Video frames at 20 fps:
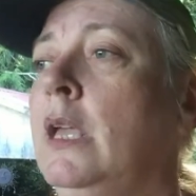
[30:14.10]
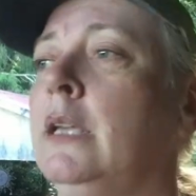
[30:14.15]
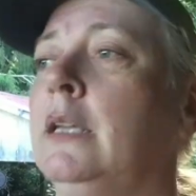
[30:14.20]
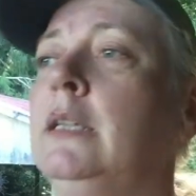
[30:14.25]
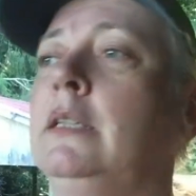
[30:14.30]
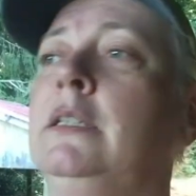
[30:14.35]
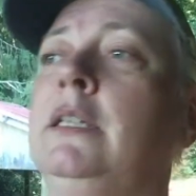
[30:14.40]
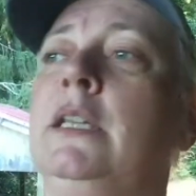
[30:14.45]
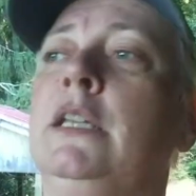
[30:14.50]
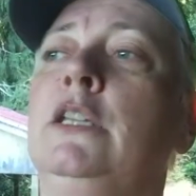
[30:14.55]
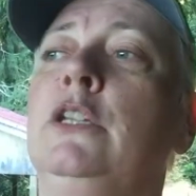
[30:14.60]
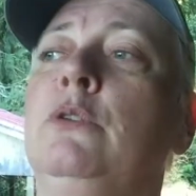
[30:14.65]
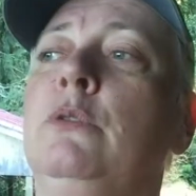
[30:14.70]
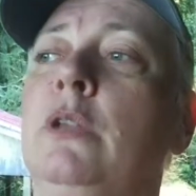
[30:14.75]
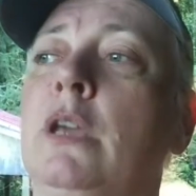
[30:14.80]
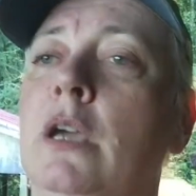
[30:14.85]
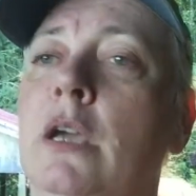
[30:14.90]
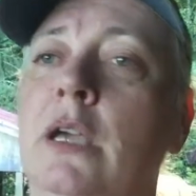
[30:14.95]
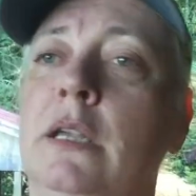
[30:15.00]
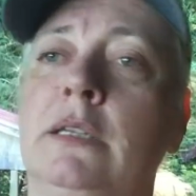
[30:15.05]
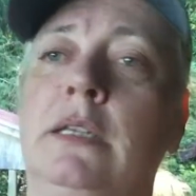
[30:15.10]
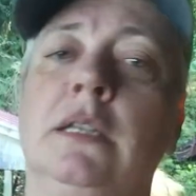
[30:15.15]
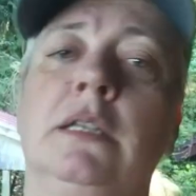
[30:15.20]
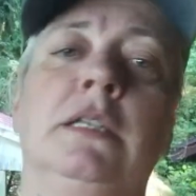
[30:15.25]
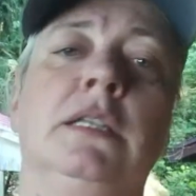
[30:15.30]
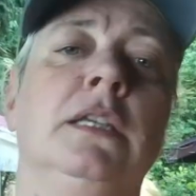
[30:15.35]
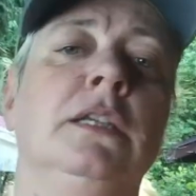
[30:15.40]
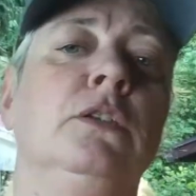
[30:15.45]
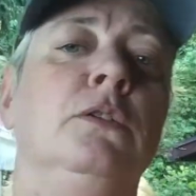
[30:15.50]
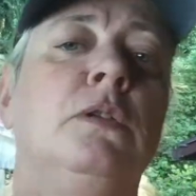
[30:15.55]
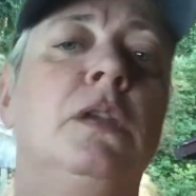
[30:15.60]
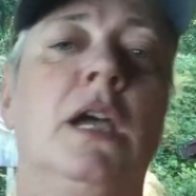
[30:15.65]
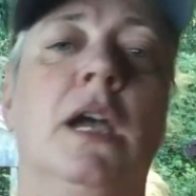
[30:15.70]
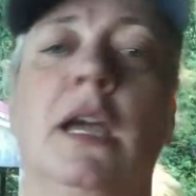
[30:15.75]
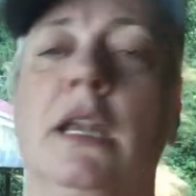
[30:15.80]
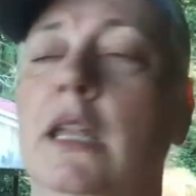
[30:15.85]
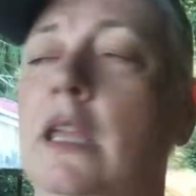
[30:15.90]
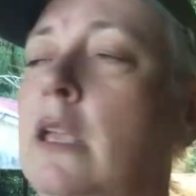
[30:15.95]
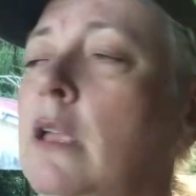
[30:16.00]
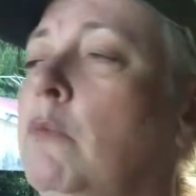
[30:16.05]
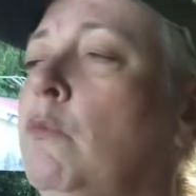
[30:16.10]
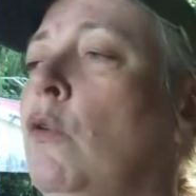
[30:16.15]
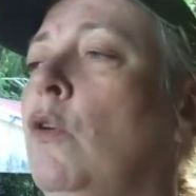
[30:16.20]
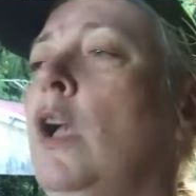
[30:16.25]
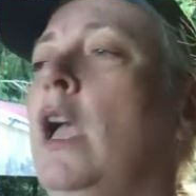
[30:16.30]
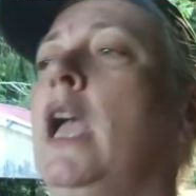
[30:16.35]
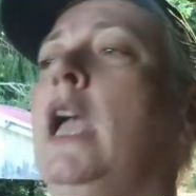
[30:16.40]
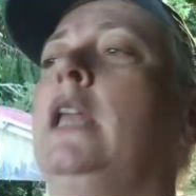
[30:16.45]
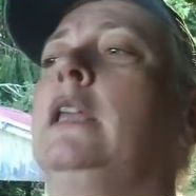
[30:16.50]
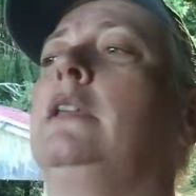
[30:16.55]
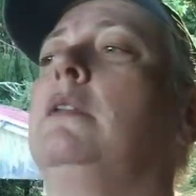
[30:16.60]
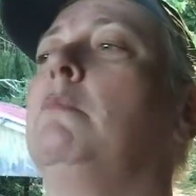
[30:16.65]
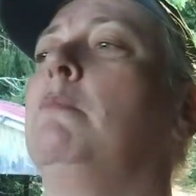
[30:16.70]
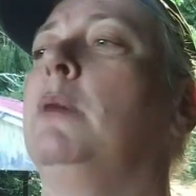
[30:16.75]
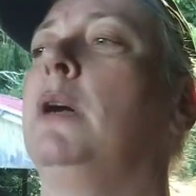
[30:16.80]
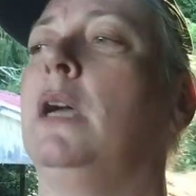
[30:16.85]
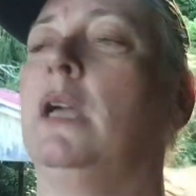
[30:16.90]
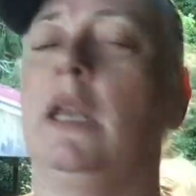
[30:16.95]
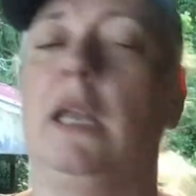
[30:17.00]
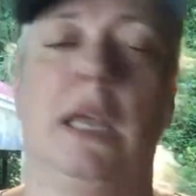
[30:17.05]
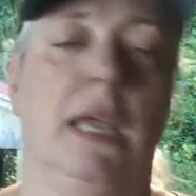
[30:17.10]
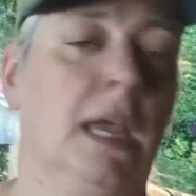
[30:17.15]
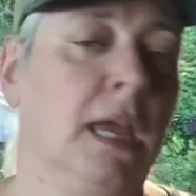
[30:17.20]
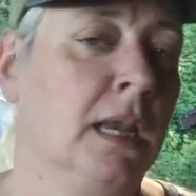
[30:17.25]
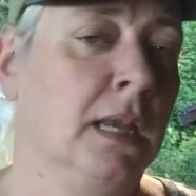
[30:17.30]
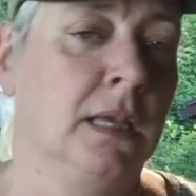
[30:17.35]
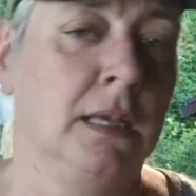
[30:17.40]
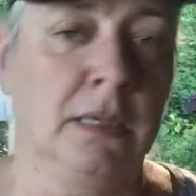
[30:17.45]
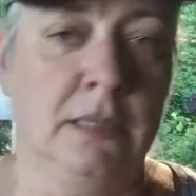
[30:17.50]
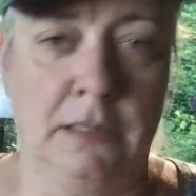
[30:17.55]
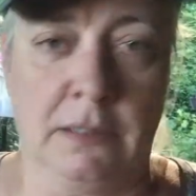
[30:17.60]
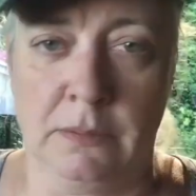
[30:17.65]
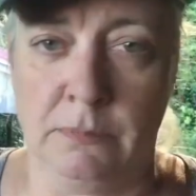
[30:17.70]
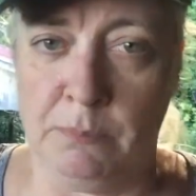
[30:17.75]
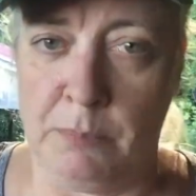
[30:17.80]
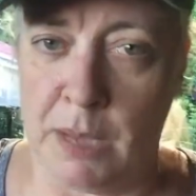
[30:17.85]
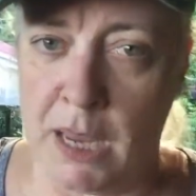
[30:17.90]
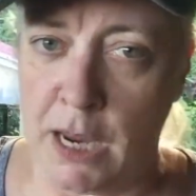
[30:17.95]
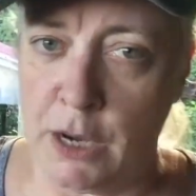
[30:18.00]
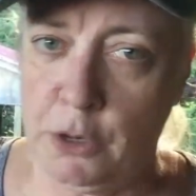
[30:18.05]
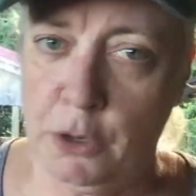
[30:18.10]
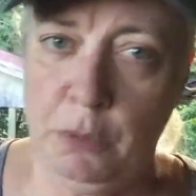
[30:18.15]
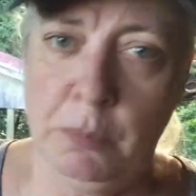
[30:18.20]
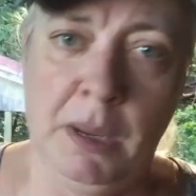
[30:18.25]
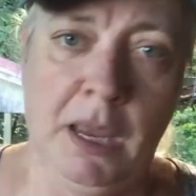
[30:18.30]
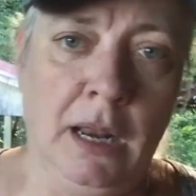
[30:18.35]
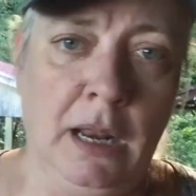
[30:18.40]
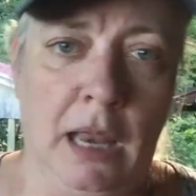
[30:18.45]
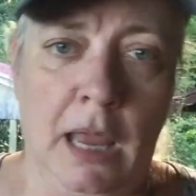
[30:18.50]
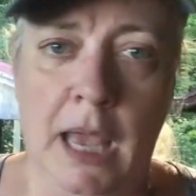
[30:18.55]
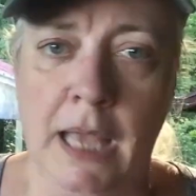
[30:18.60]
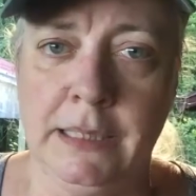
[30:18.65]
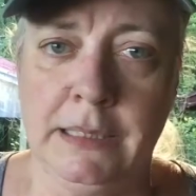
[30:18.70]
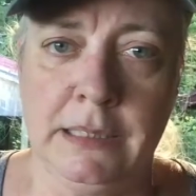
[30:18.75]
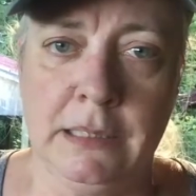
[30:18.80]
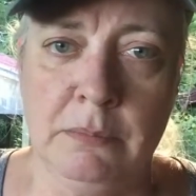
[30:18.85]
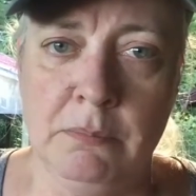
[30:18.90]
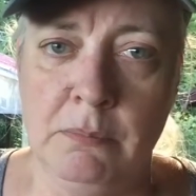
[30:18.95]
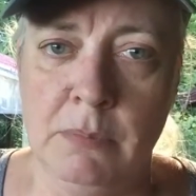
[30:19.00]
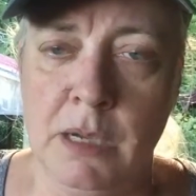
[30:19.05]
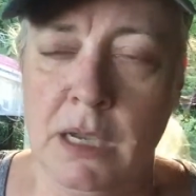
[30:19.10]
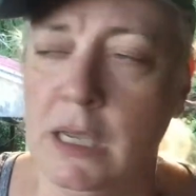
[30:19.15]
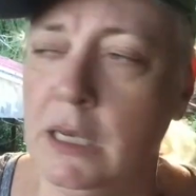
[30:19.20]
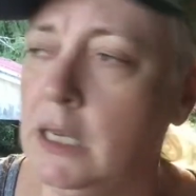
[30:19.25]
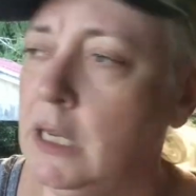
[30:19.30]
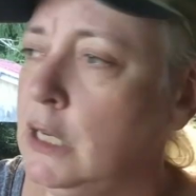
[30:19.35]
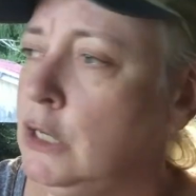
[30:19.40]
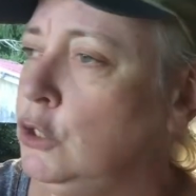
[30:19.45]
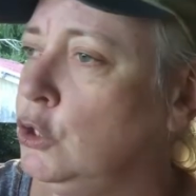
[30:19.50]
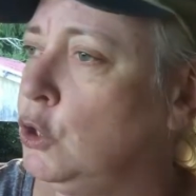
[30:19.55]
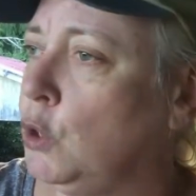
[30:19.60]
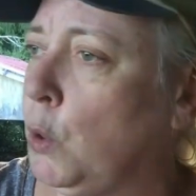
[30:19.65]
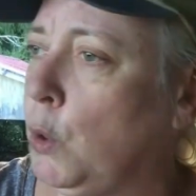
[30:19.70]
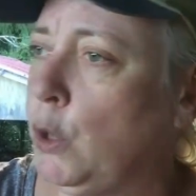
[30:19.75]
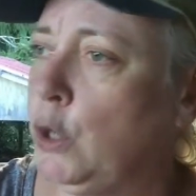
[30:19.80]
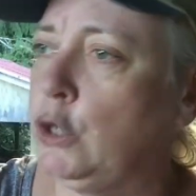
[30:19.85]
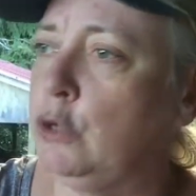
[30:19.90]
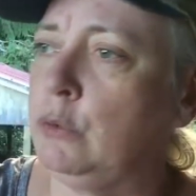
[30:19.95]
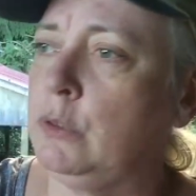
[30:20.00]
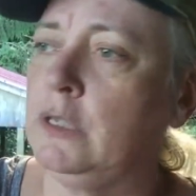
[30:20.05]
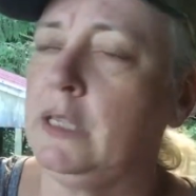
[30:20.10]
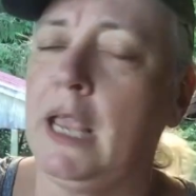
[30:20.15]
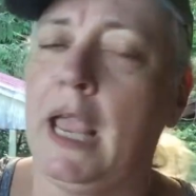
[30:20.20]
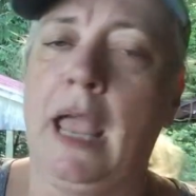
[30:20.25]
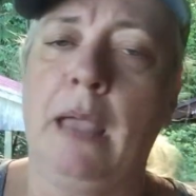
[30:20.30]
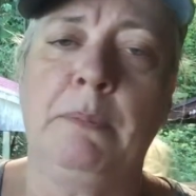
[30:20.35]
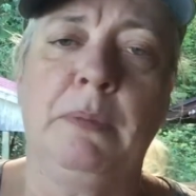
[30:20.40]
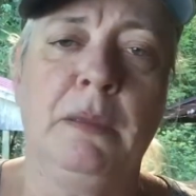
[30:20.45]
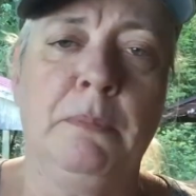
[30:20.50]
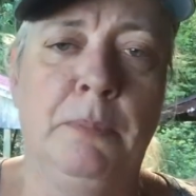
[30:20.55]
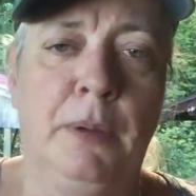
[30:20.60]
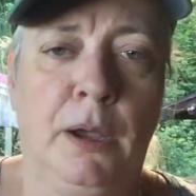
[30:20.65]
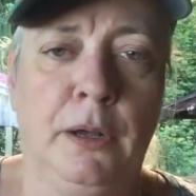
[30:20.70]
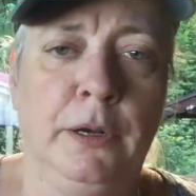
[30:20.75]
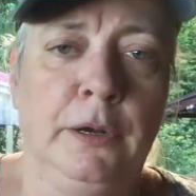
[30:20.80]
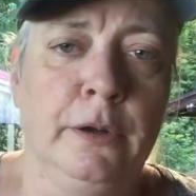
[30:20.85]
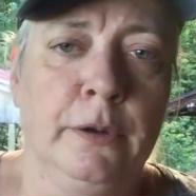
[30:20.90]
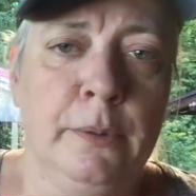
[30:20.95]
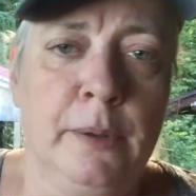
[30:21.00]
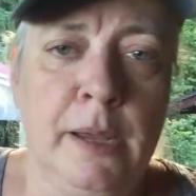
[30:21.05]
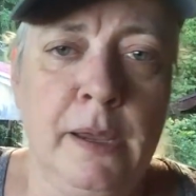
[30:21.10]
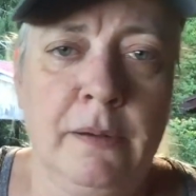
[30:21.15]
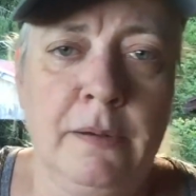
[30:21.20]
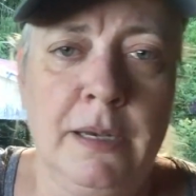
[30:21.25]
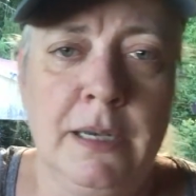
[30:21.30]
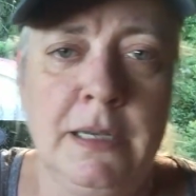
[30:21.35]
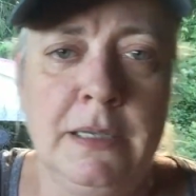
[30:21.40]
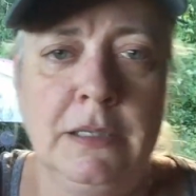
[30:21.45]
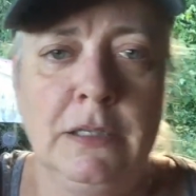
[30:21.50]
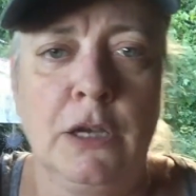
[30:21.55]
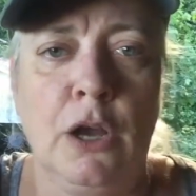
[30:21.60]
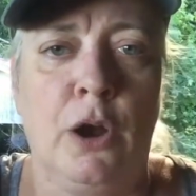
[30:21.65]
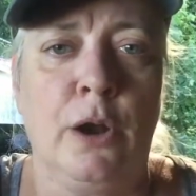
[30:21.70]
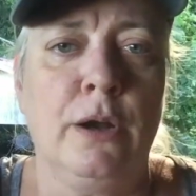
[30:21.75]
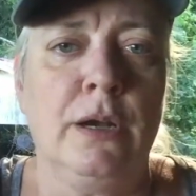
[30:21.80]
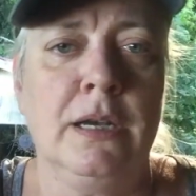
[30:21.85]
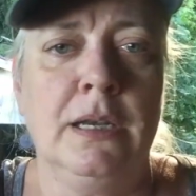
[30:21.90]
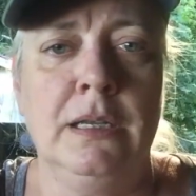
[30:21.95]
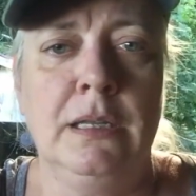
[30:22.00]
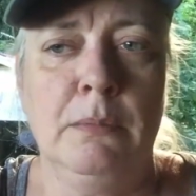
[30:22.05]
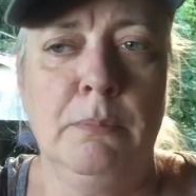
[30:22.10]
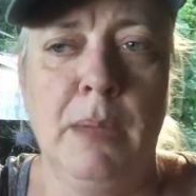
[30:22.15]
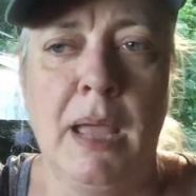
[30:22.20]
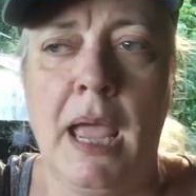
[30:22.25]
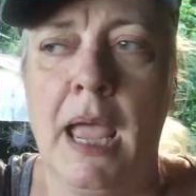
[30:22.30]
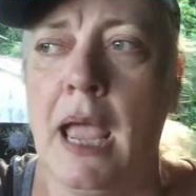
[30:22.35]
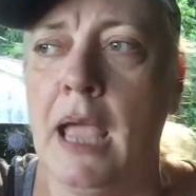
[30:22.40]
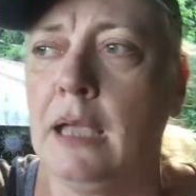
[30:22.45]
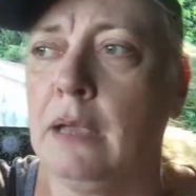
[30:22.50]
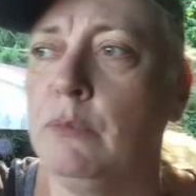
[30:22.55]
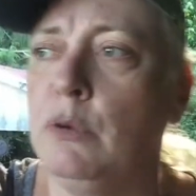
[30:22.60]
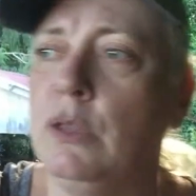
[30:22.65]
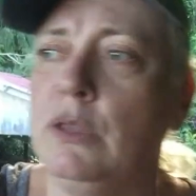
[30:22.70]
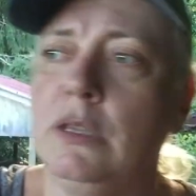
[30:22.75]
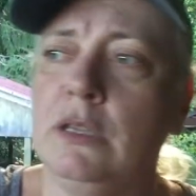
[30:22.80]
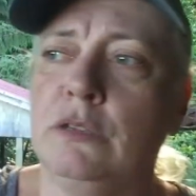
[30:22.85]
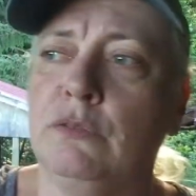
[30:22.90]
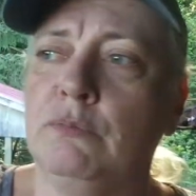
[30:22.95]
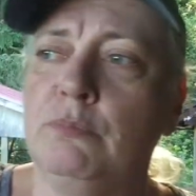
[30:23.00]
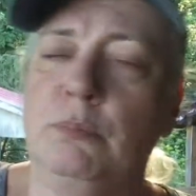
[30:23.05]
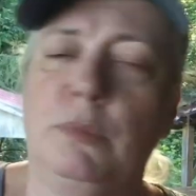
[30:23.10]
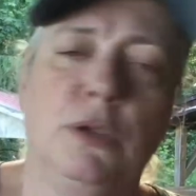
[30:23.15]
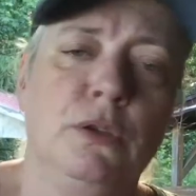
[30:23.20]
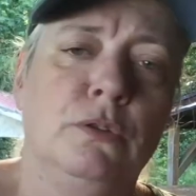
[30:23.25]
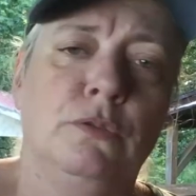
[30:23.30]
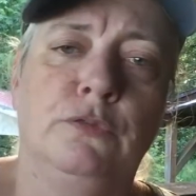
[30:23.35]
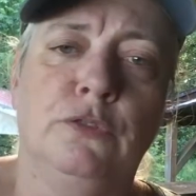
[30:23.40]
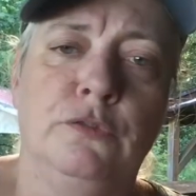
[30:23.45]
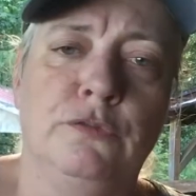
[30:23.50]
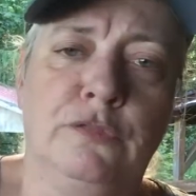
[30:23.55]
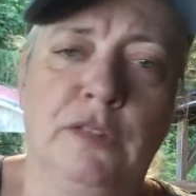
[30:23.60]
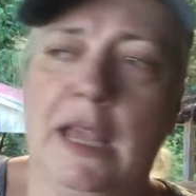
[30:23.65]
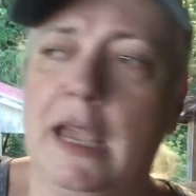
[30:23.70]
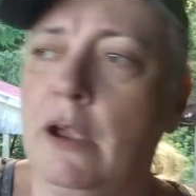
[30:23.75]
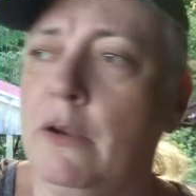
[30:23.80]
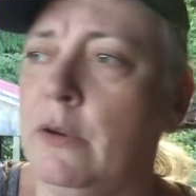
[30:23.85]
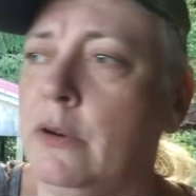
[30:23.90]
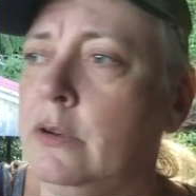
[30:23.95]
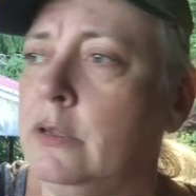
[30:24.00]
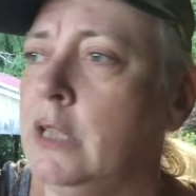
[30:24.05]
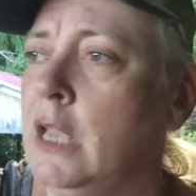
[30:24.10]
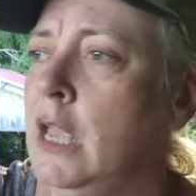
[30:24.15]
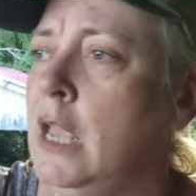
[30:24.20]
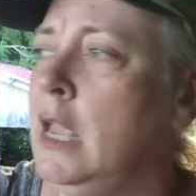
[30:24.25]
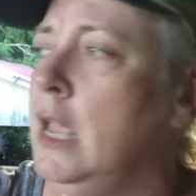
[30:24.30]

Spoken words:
Continued on, it went bananas. Baker made lots of money. George was happy puttering around in his garden in the back with his beautiful flowers.